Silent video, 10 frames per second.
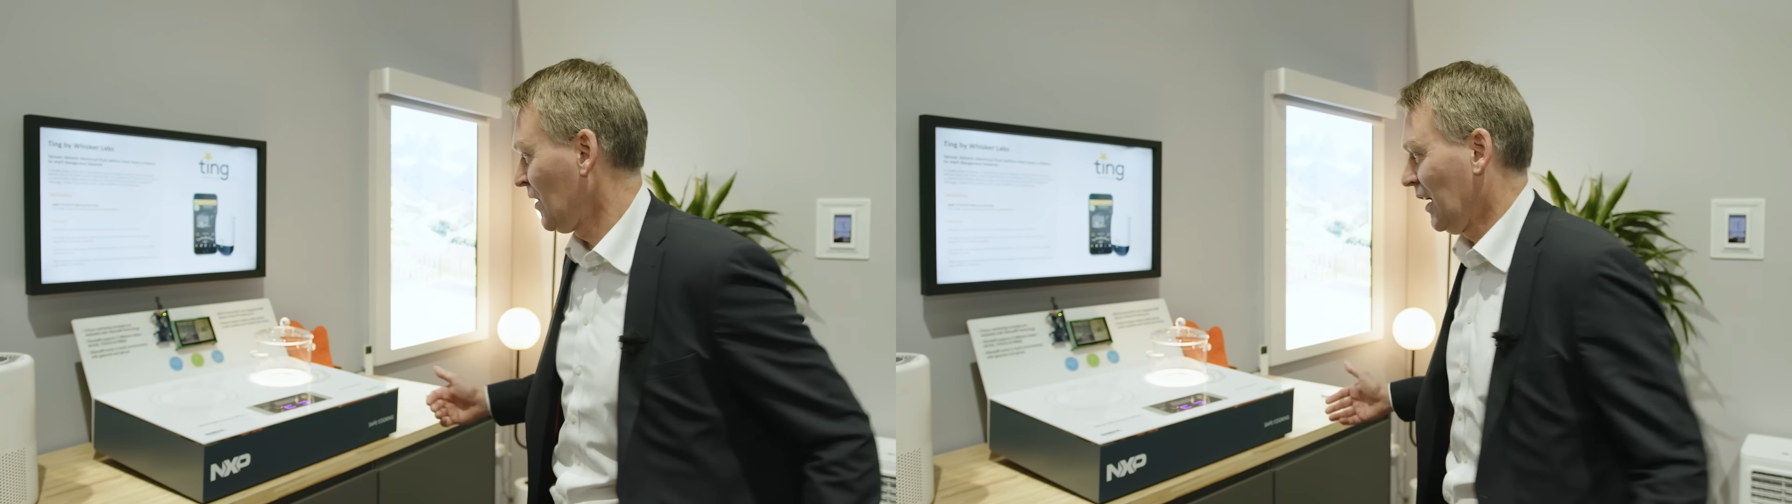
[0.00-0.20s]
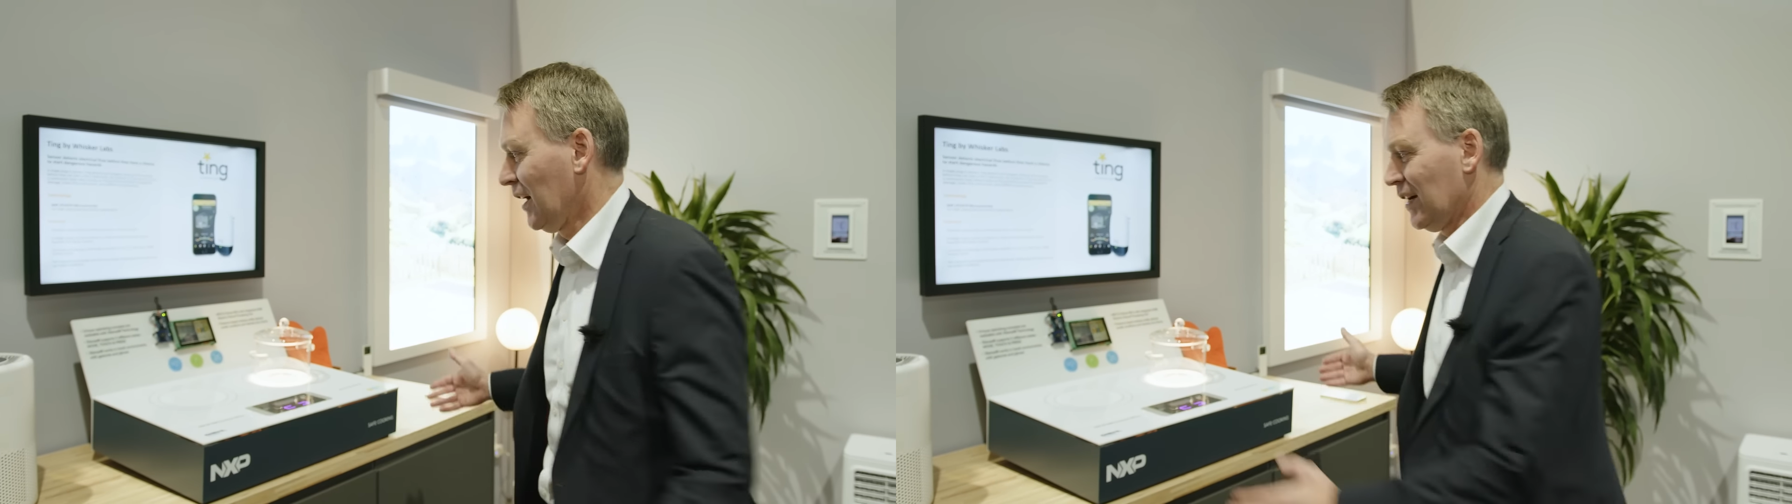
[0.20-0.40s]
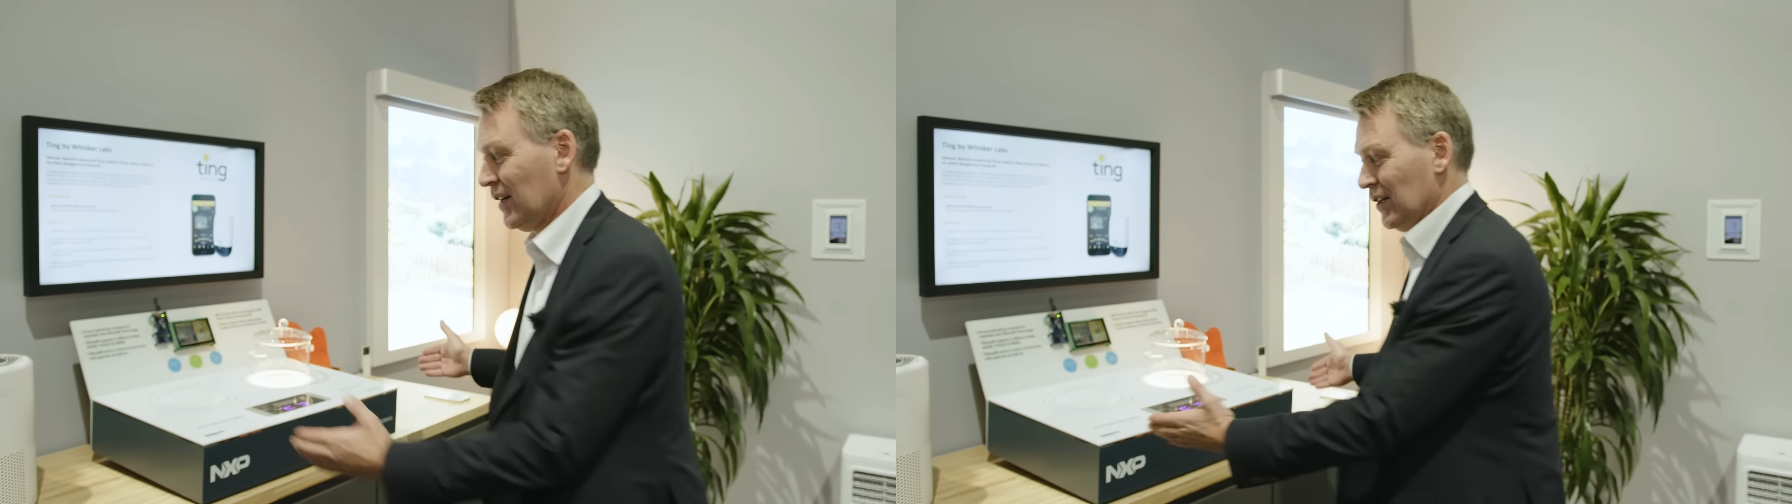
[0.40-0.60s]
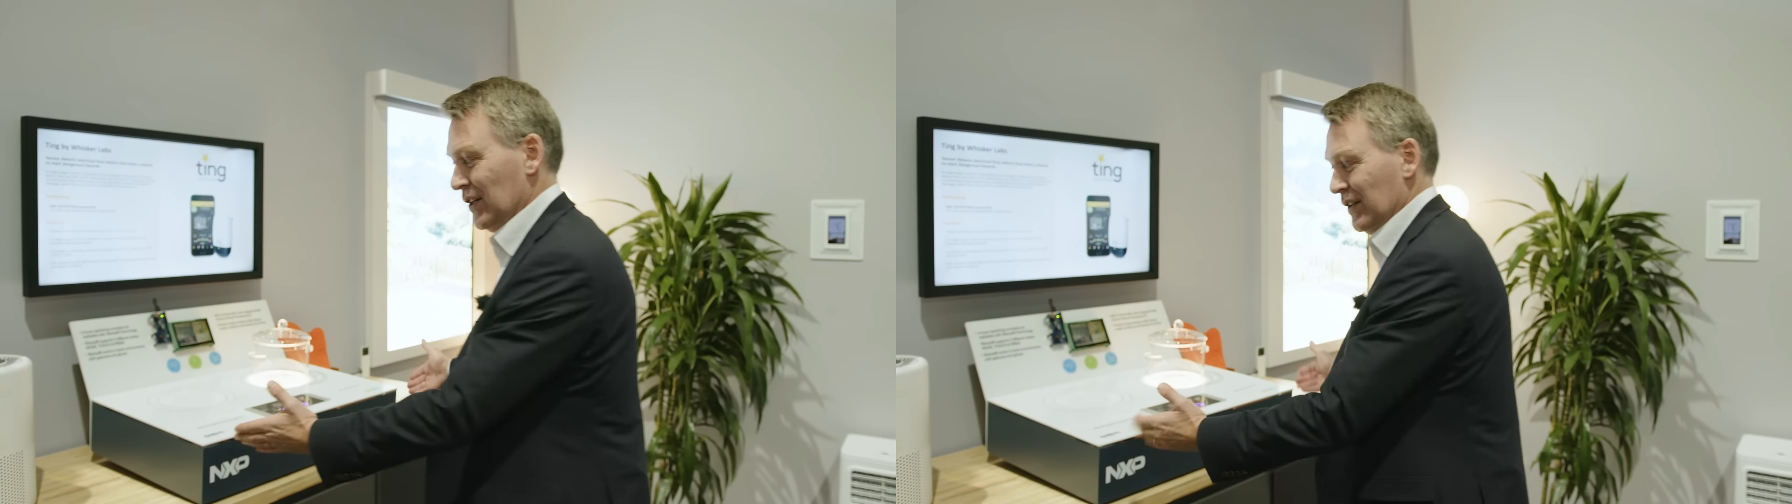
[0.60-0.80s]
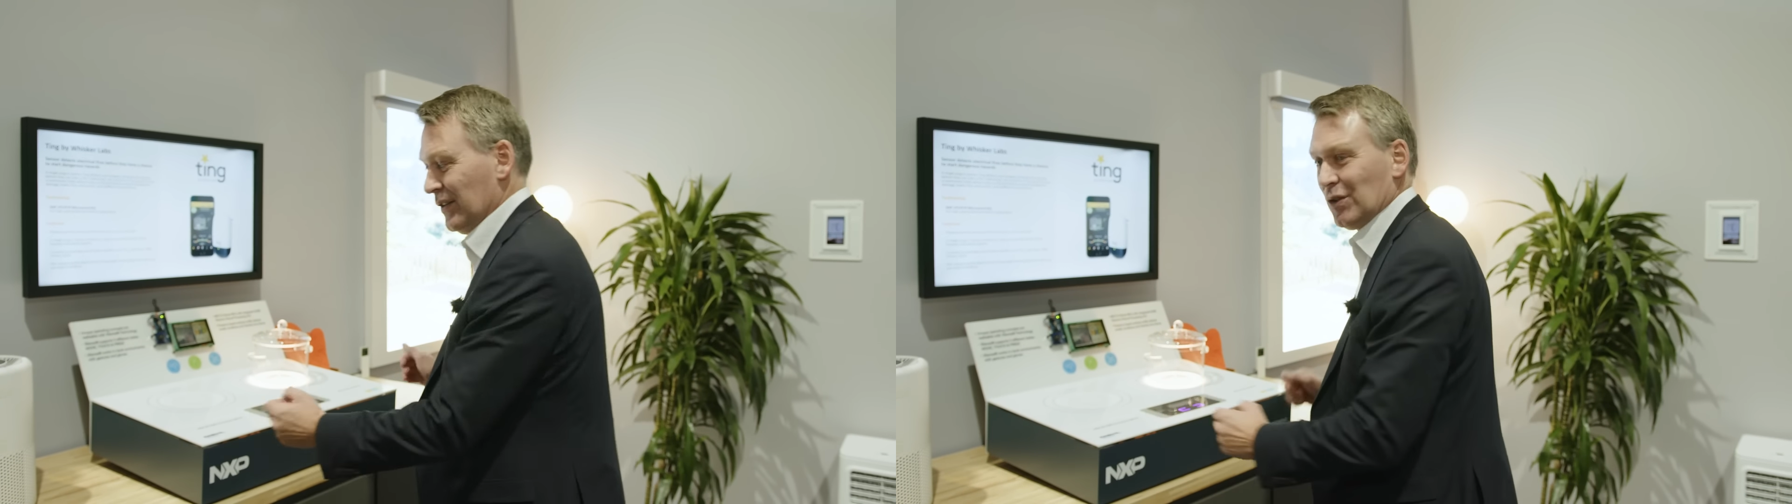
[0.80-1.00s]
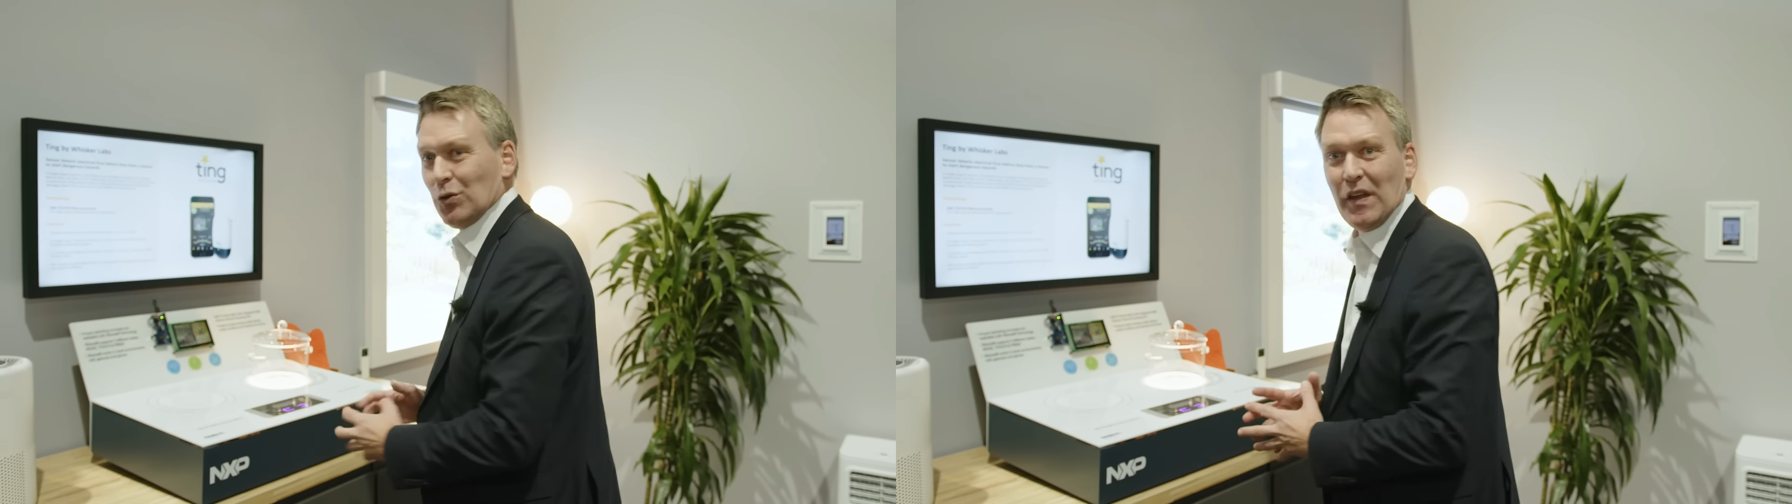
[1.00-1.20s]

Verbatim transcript: to